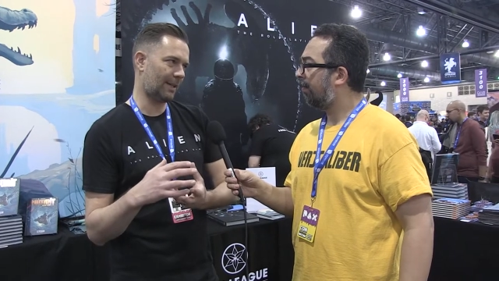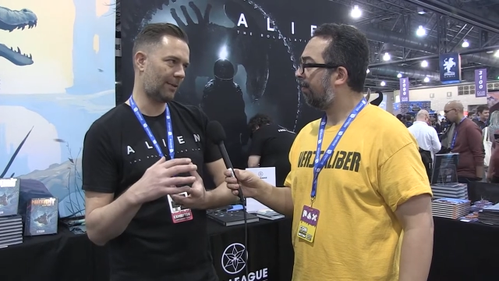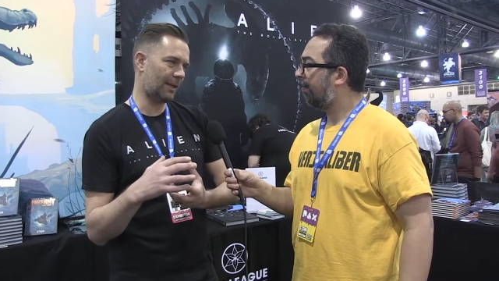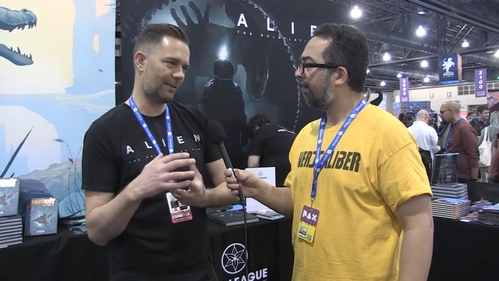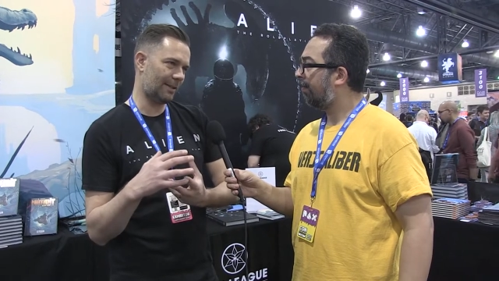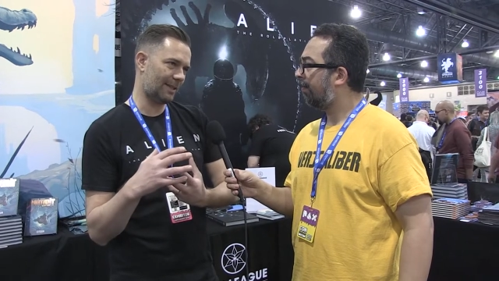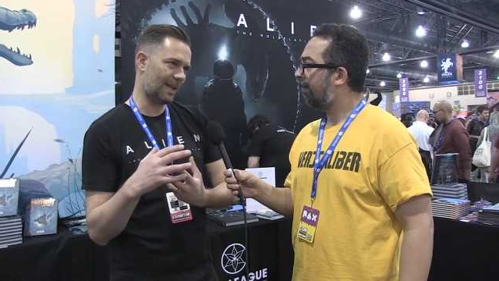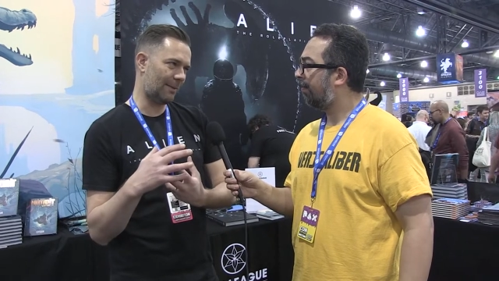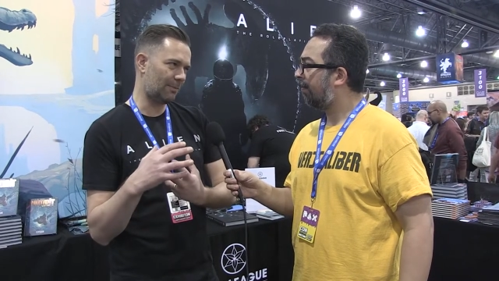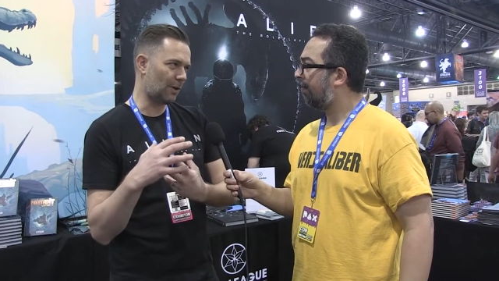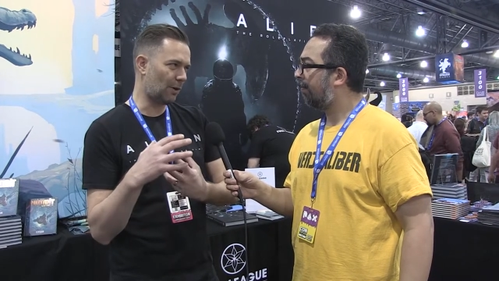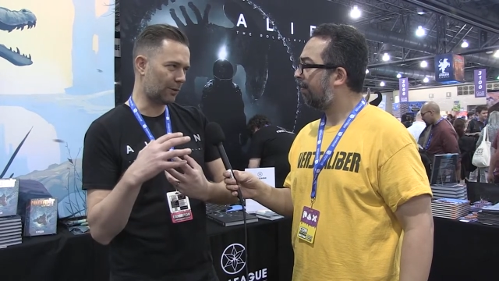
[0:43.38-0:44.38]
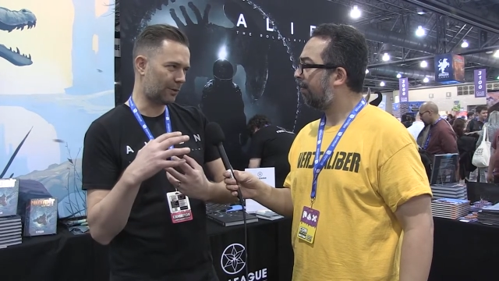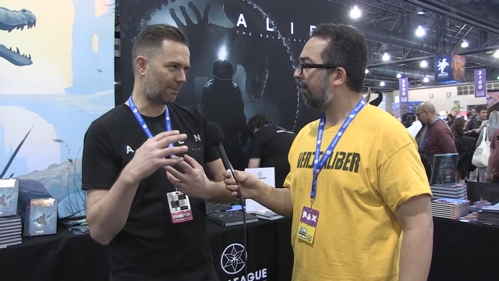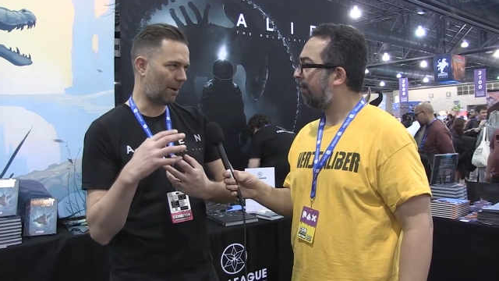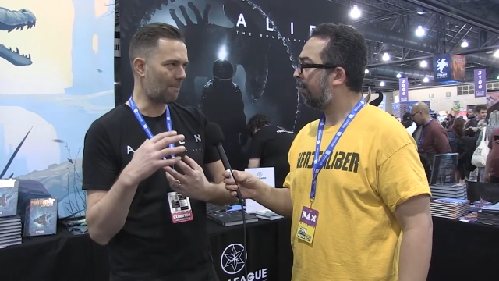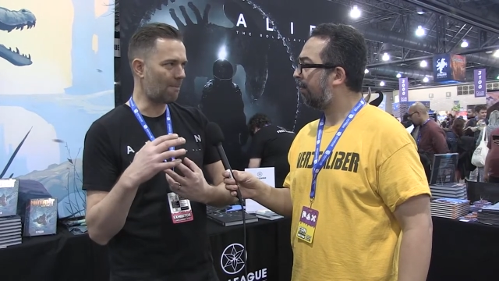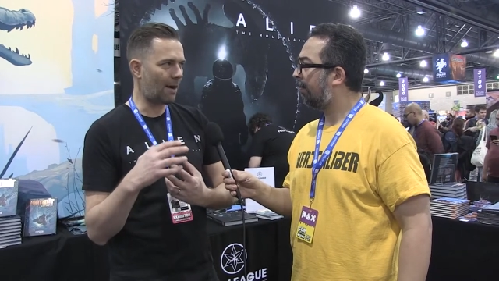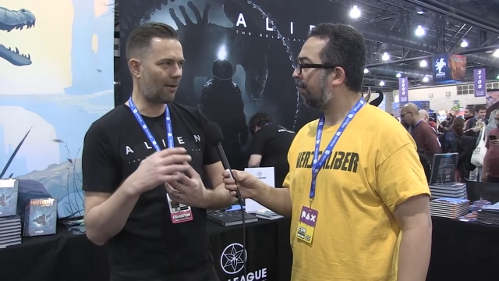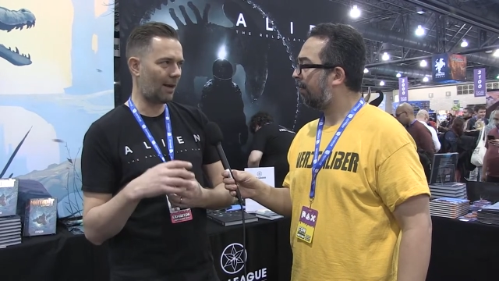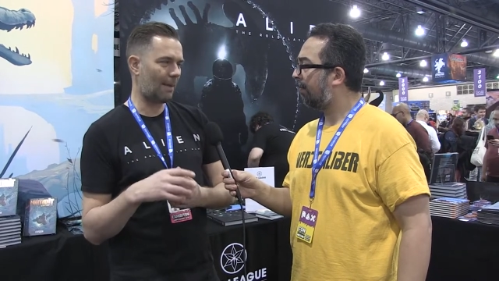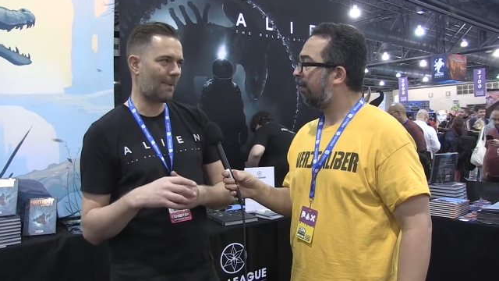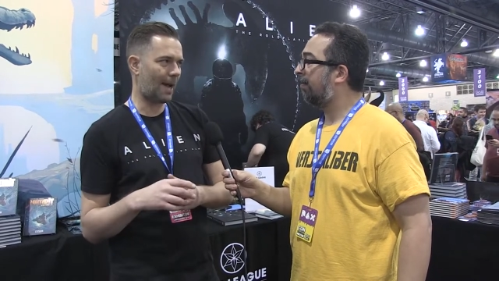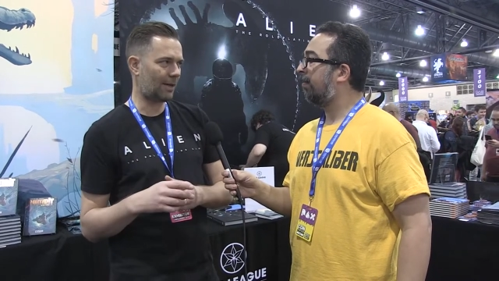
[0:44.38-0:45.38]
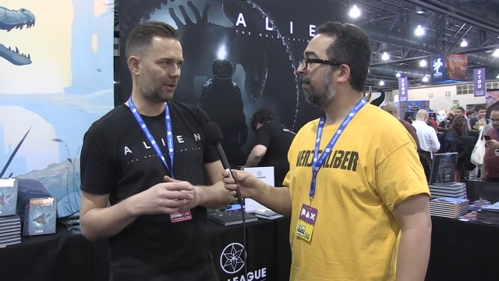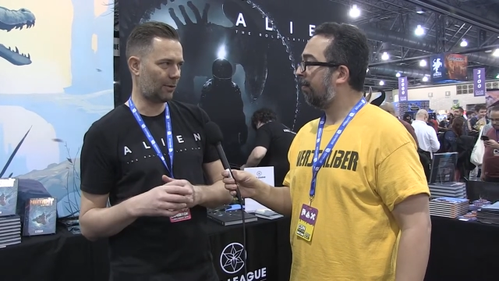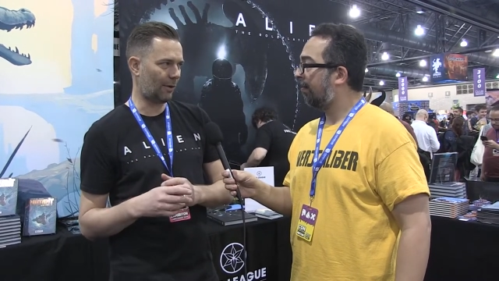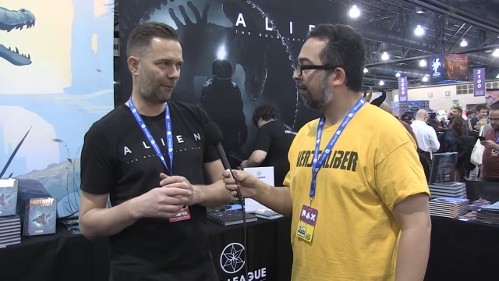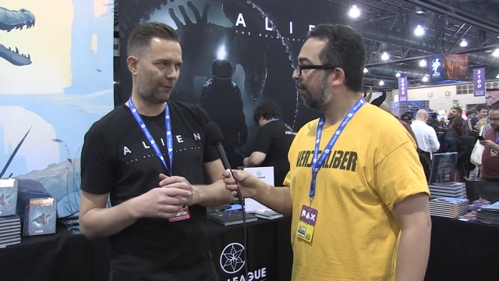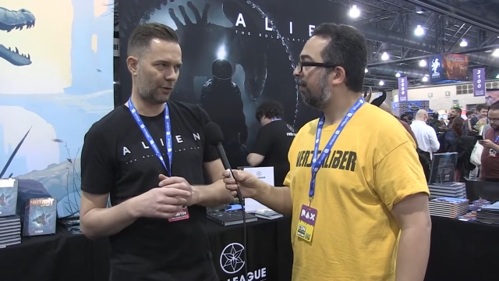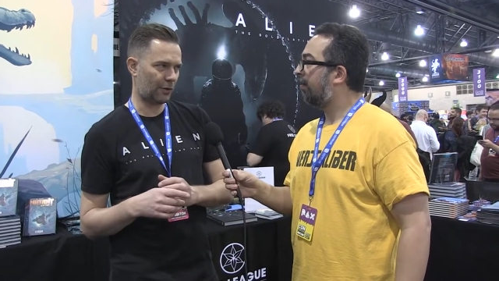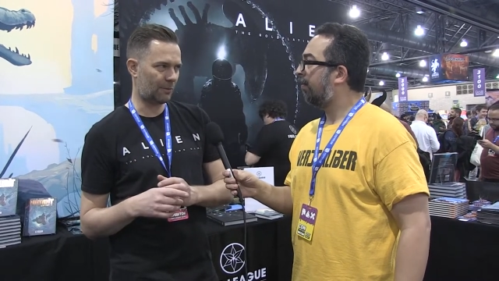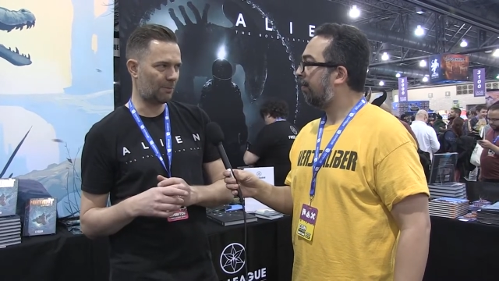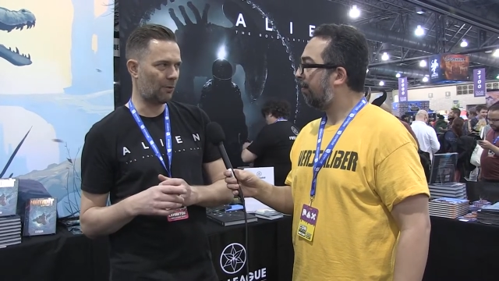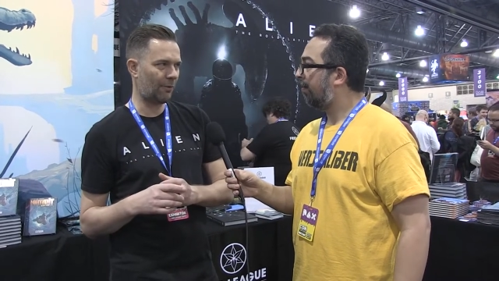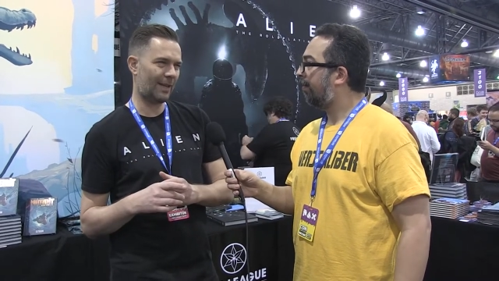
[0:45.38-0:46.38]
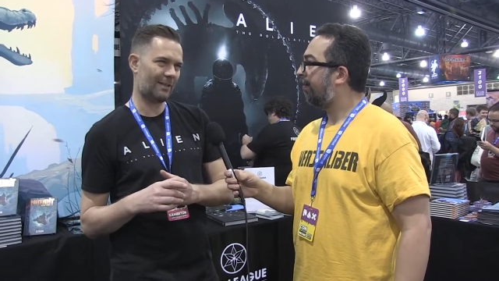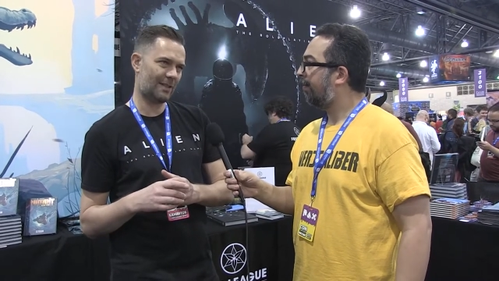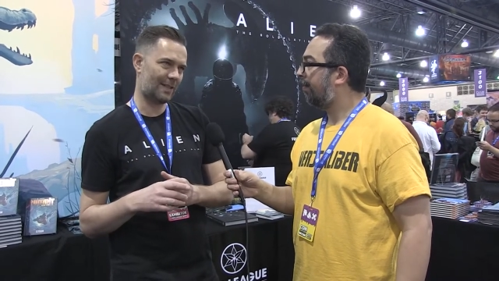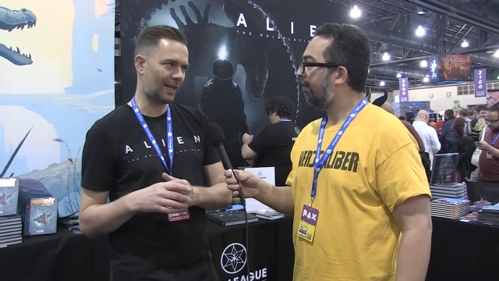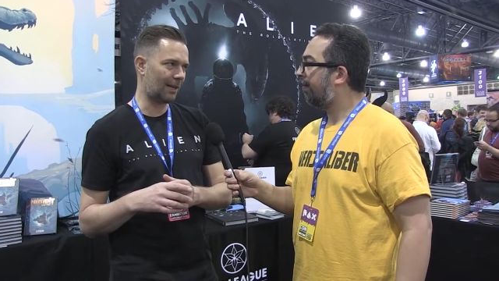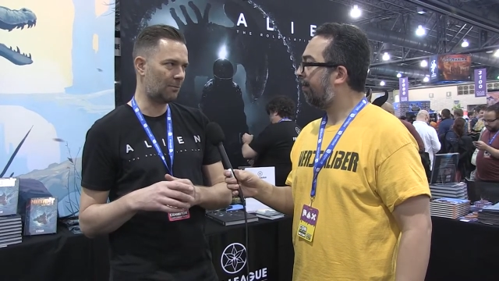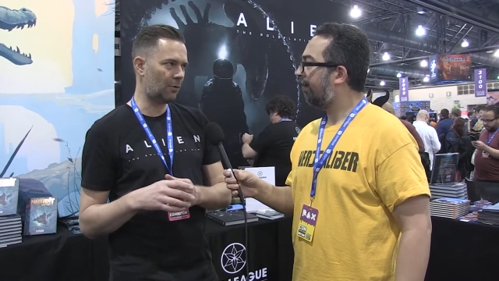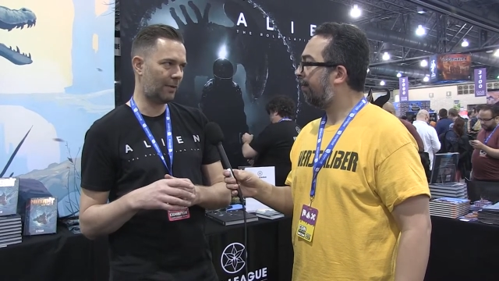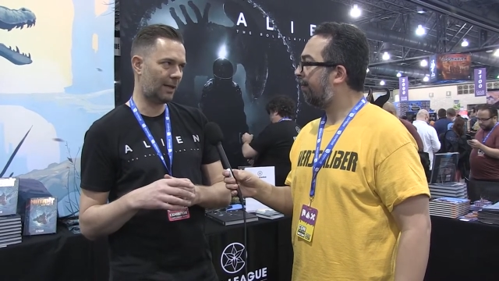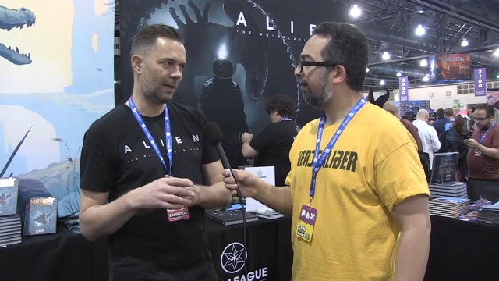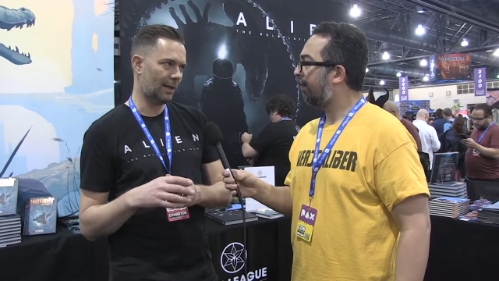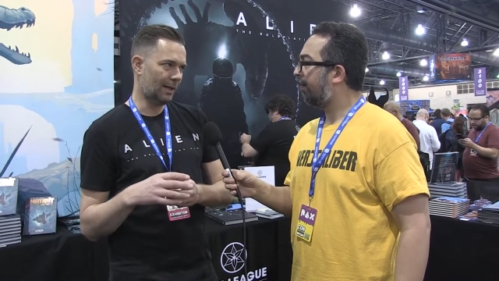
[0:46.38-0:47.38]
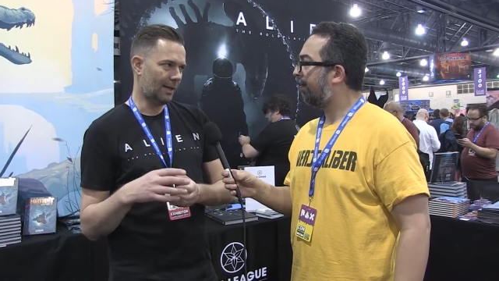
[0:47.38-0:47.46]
Speaker 1: I think this game goes primarily back to the first movie and the second movie.